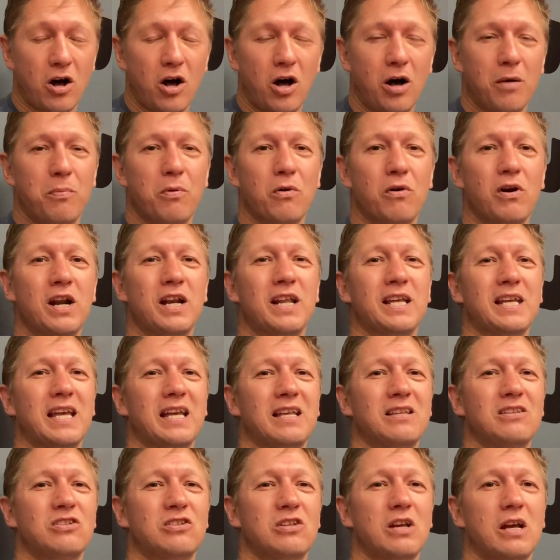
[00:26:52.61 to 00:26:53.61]
operating
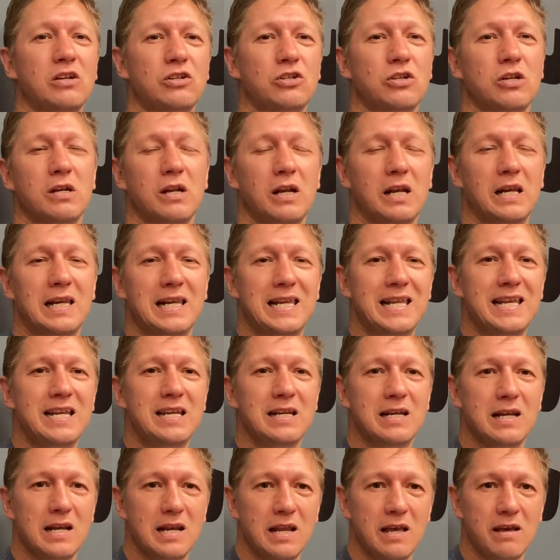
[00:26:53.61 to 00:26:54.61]
at such an elite
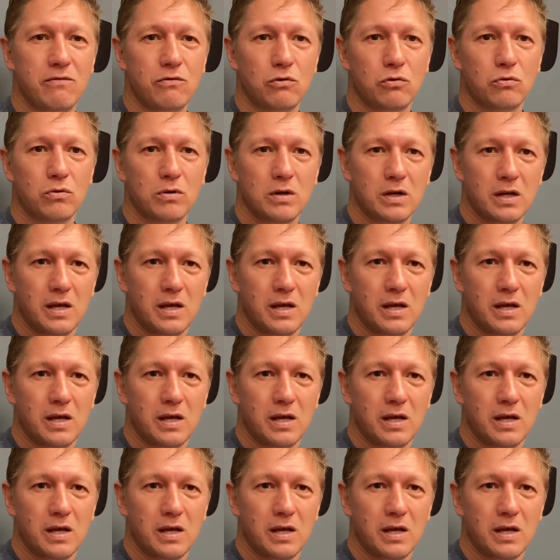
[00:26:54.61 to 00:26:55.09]
level,